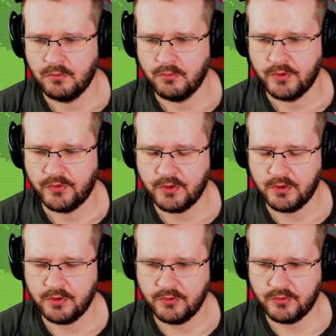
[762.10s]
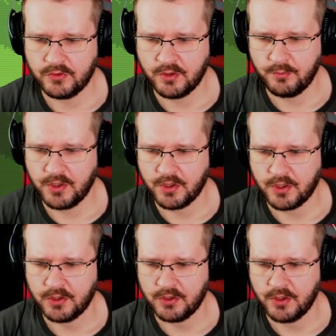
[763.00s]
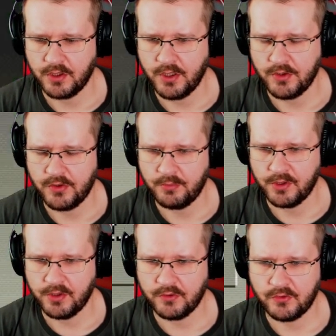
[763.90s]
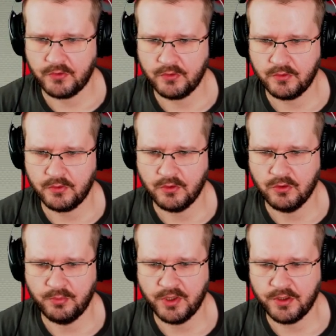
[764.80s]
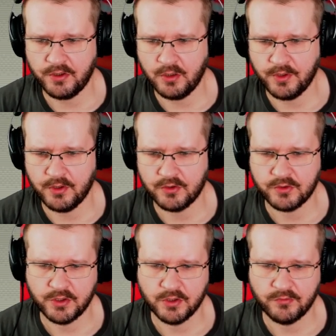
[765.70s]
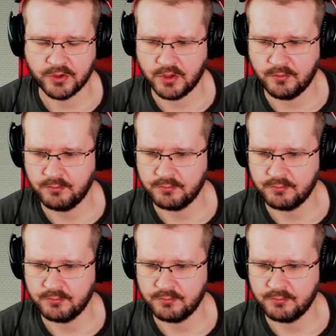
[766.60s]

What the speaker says: We start to strike back at 8th place. No player name entry here for the game.